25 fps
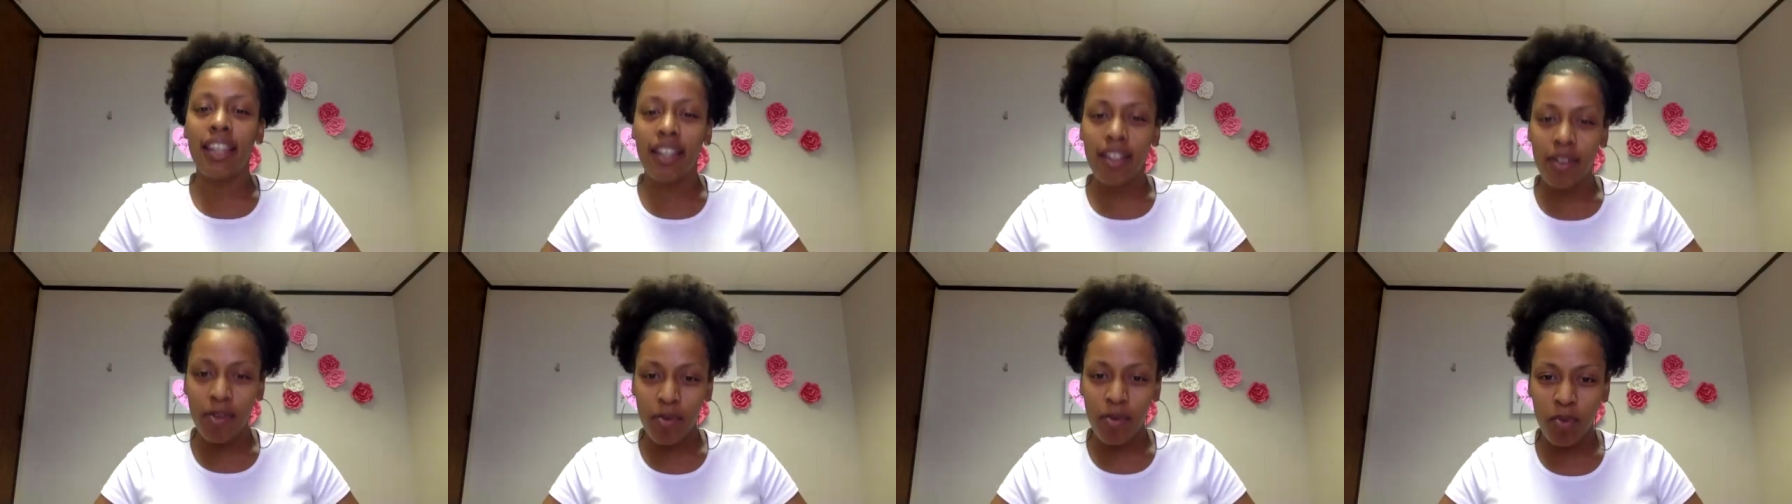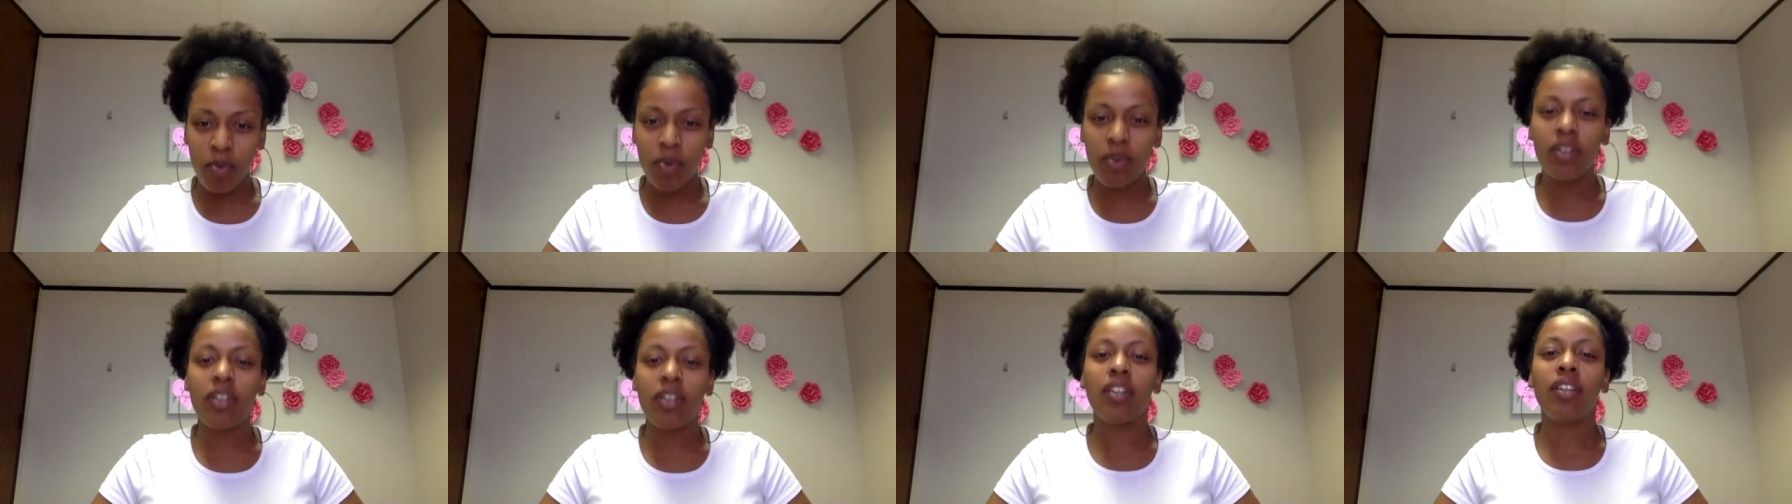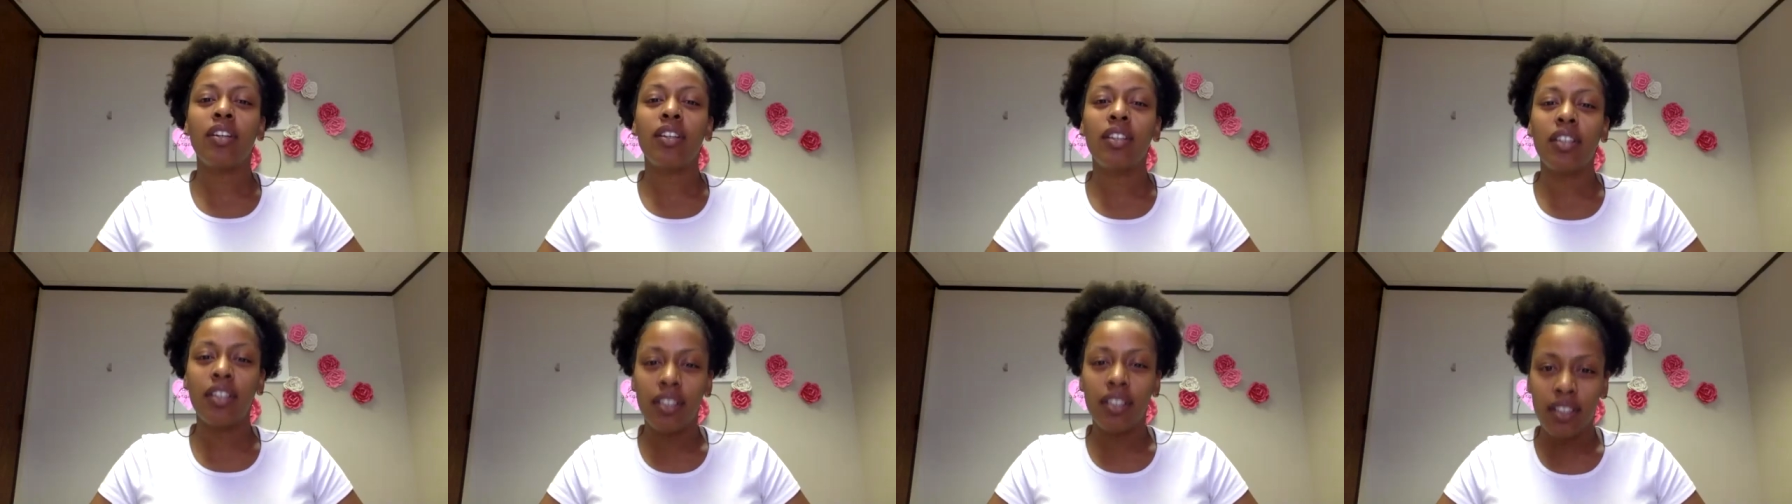can get the
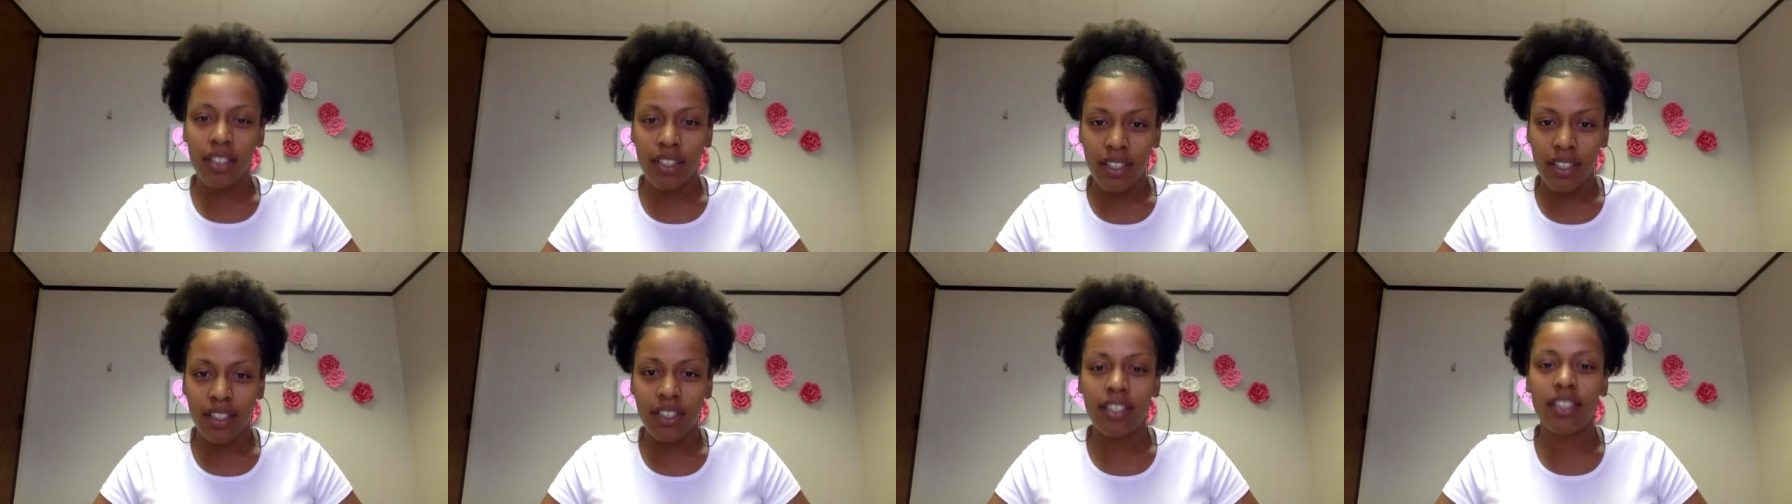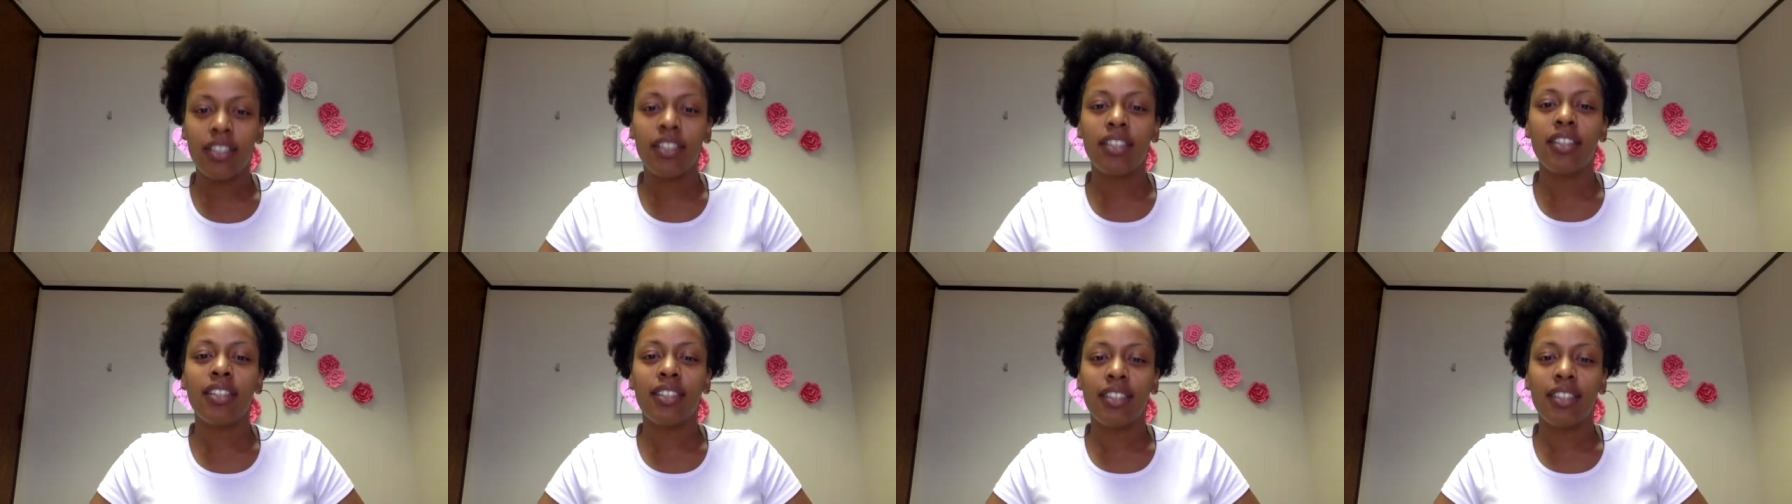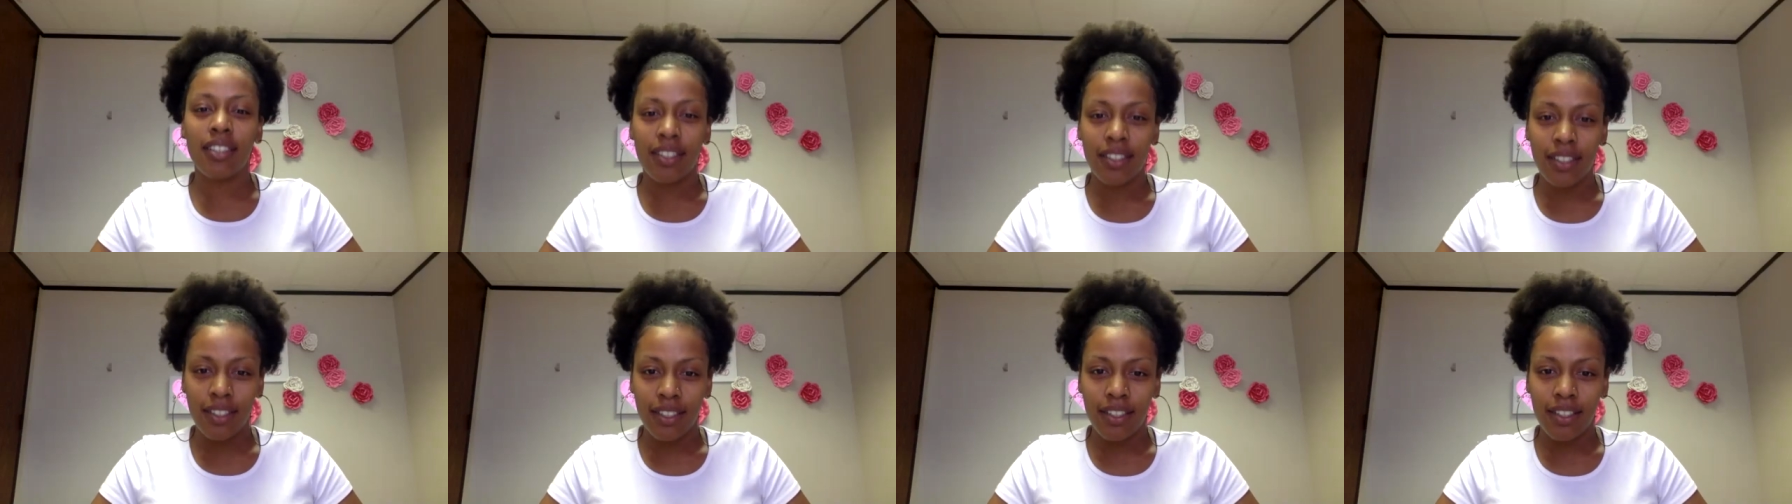state of the United States,
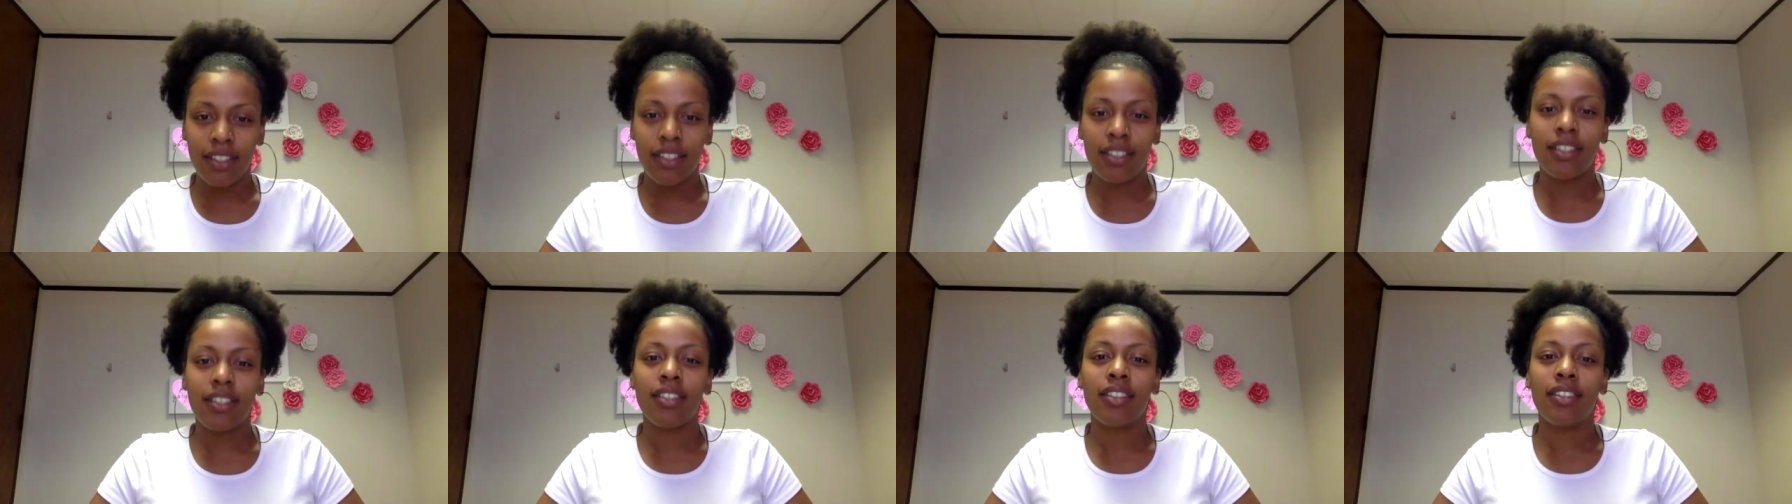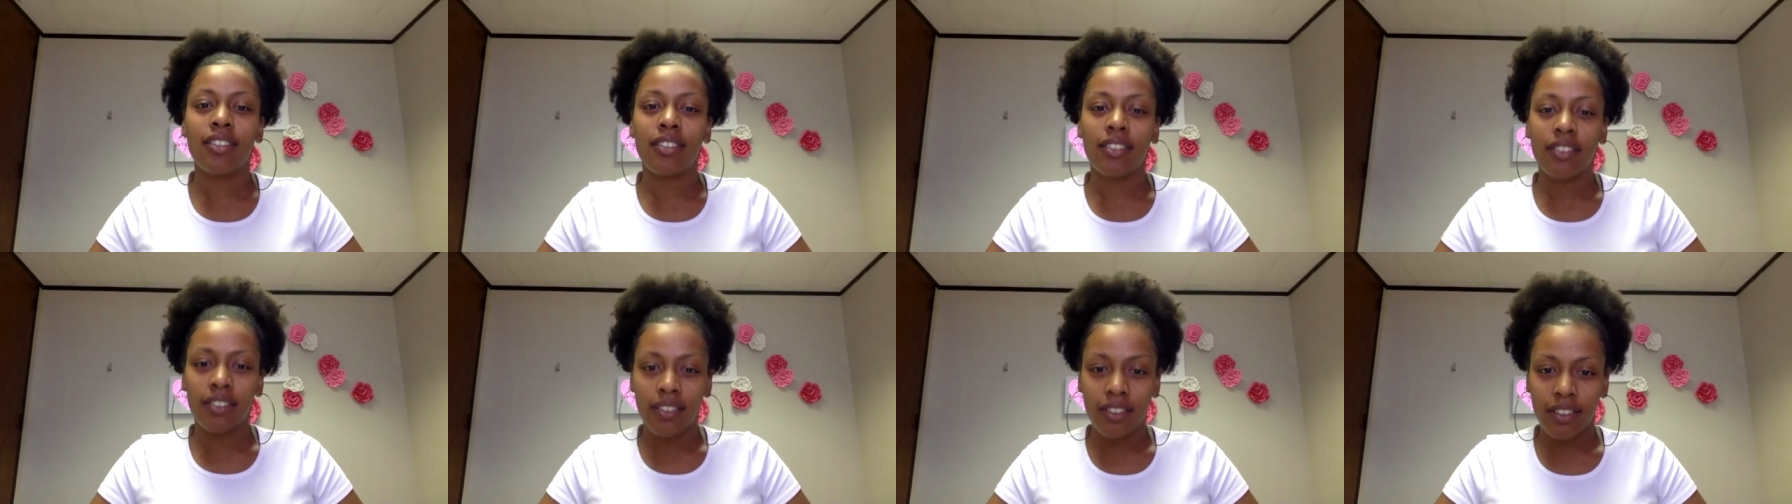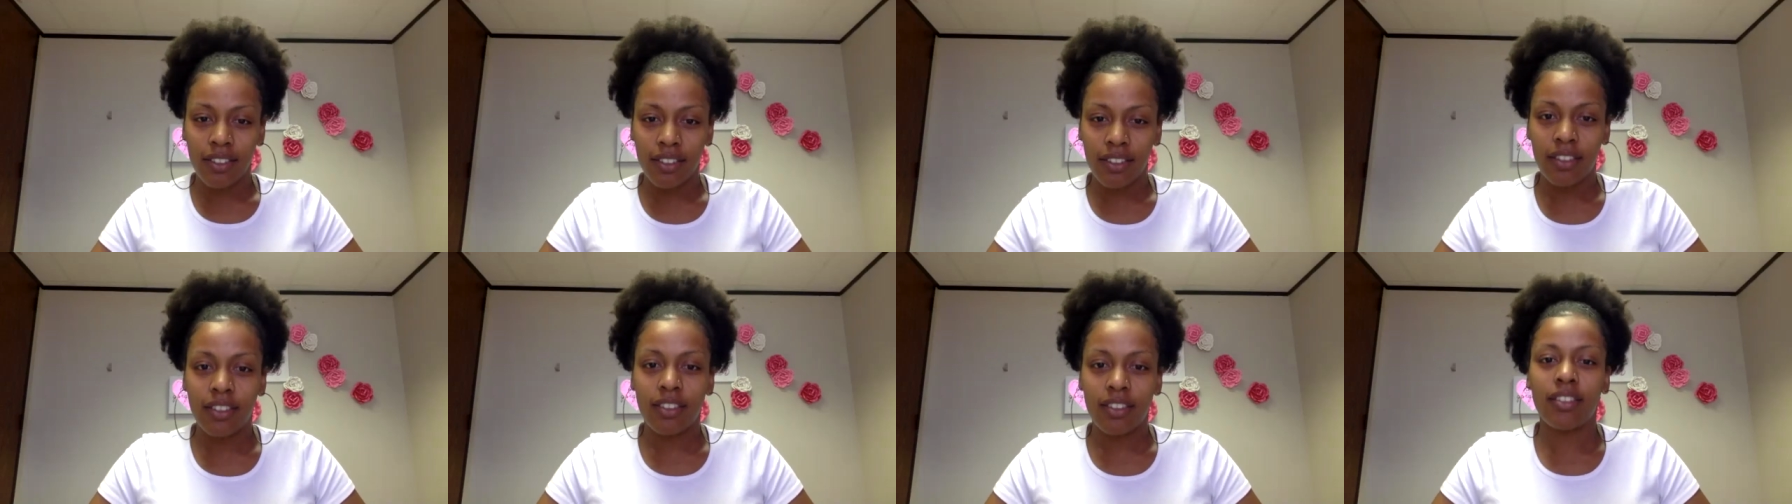we get the state of,
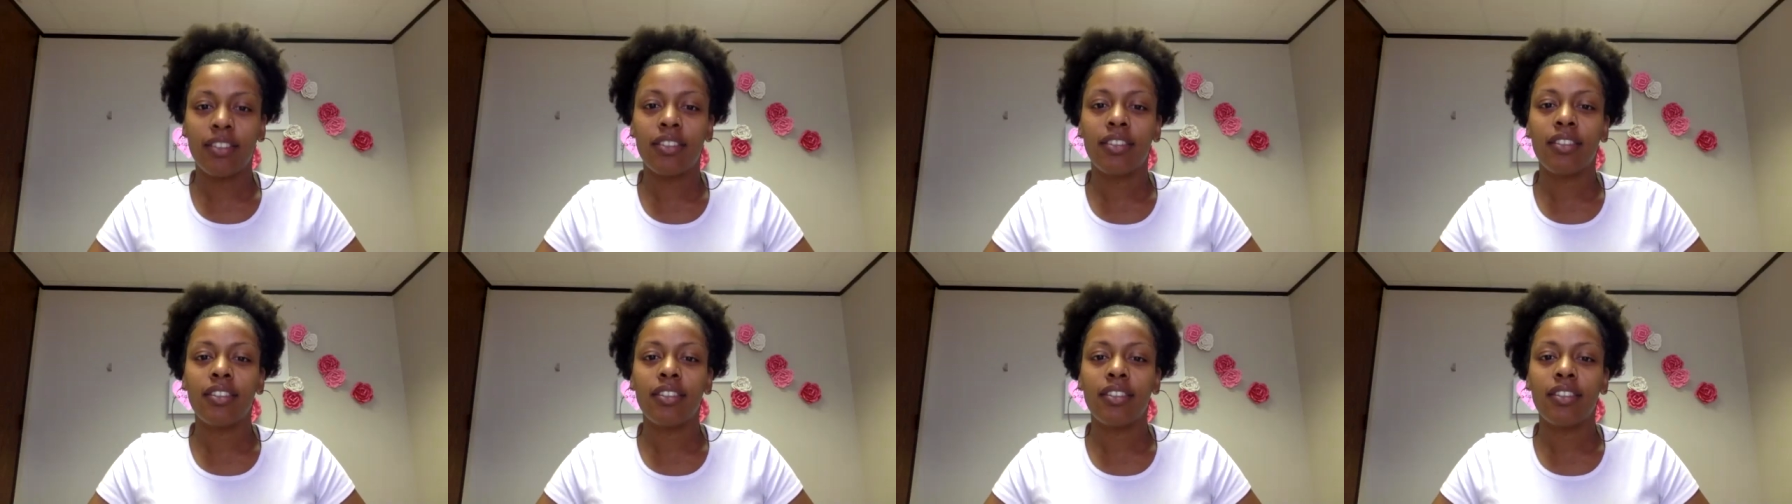but